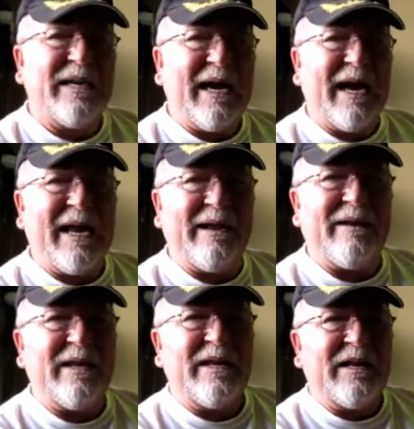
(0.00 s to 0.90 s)

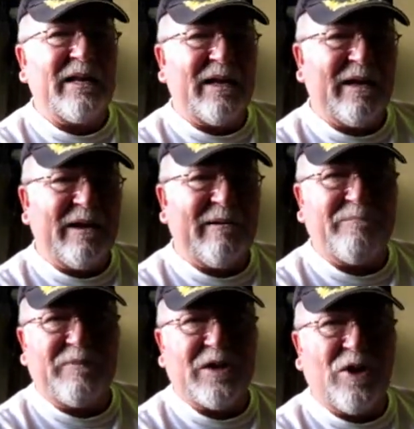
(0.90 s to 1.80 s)
and
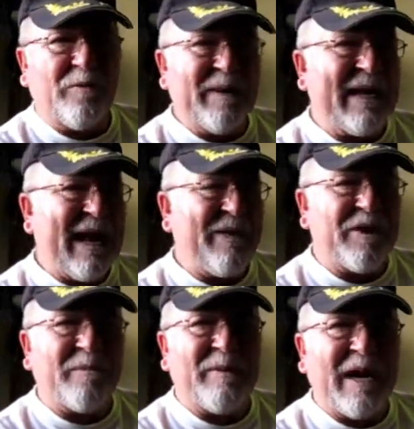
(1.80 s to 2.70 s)
being out
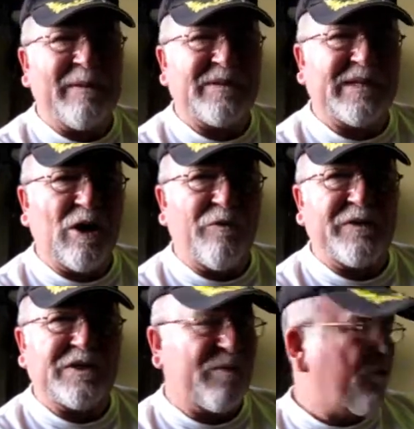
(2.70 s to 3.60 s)
there by himself
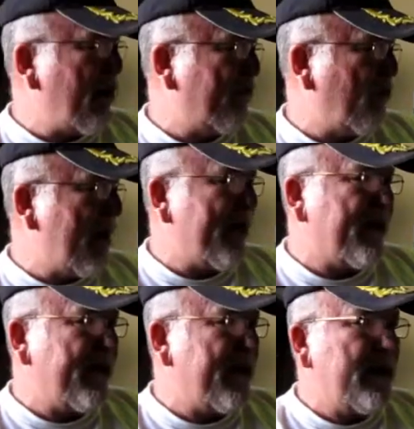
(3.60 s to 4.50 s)
in some rough
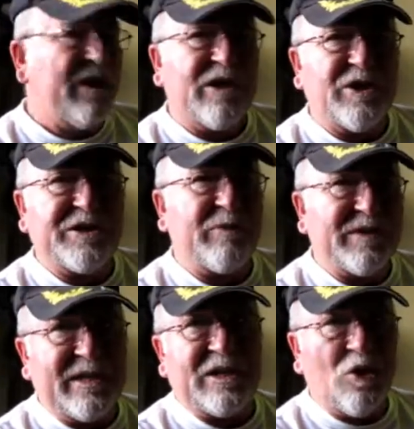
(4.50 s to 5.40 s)
weather, because he
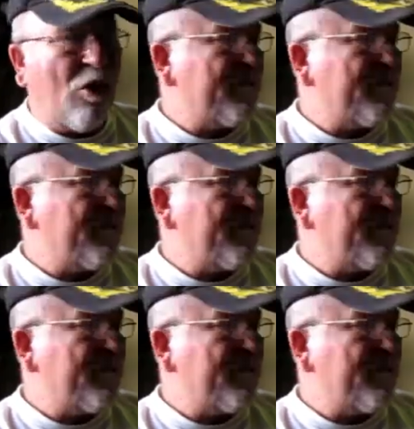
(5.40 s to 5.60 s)
was in the Gulf